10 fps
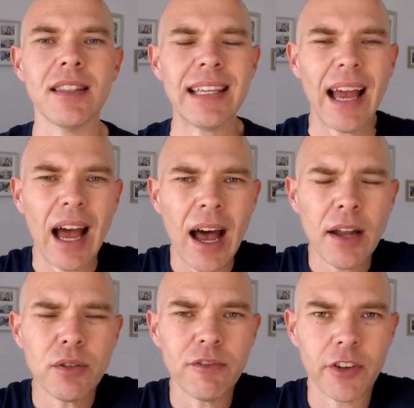the
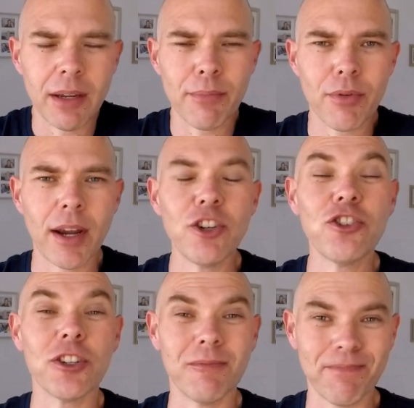art of
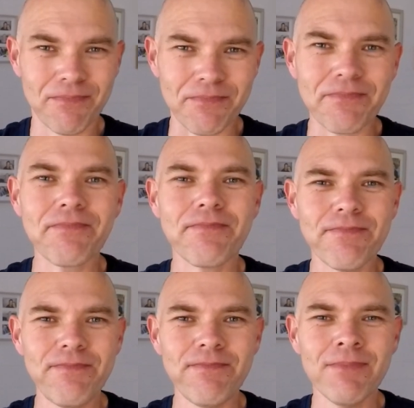vibration.
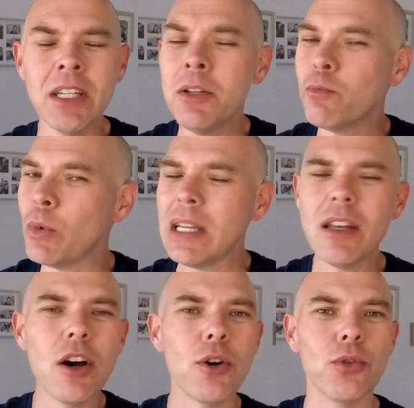We
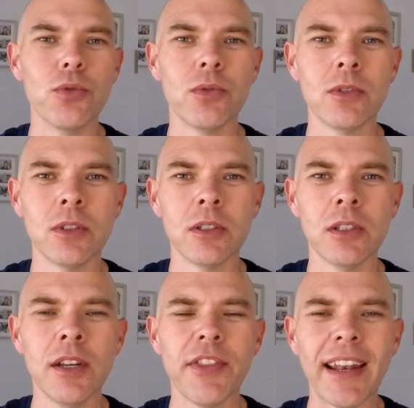know
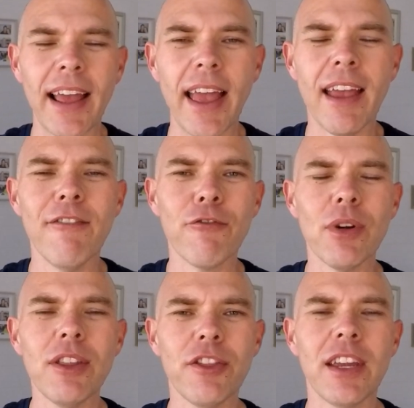that
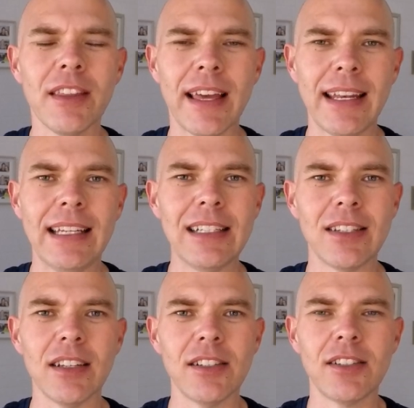everything that
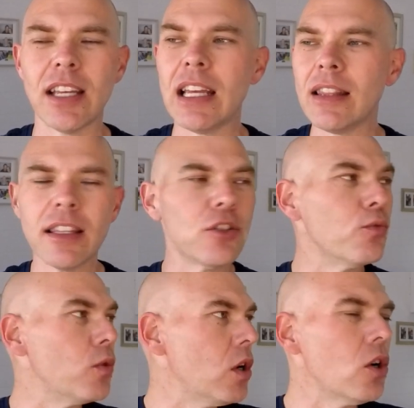exists in this
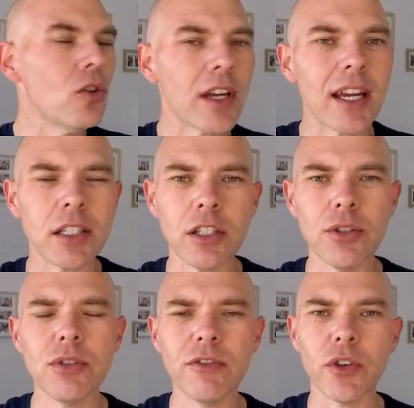world and
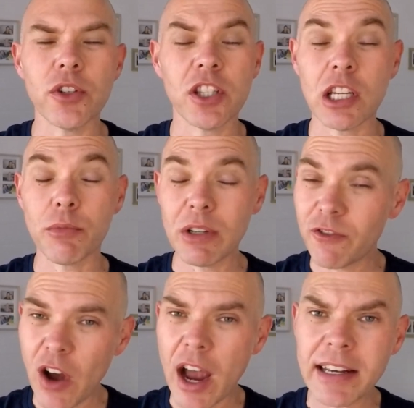universe that we
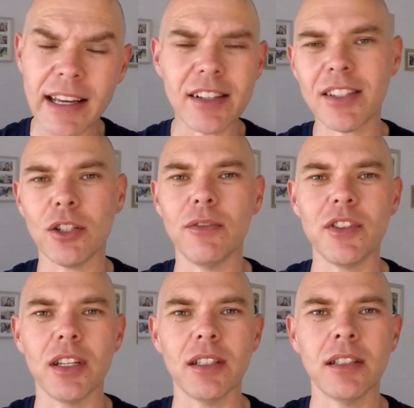find ourselves
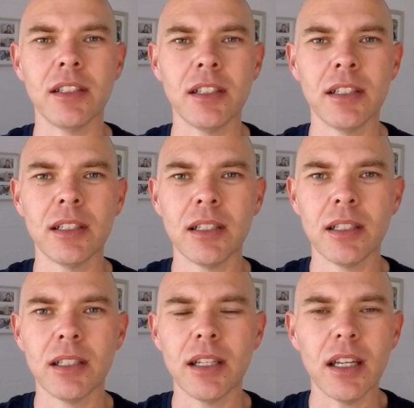in
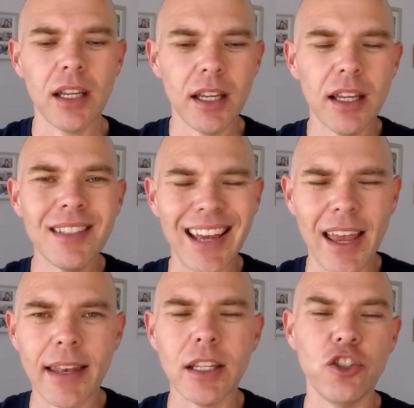is
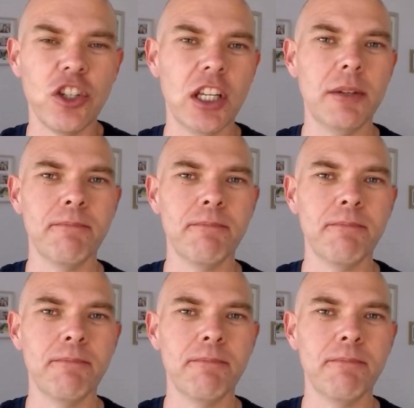energy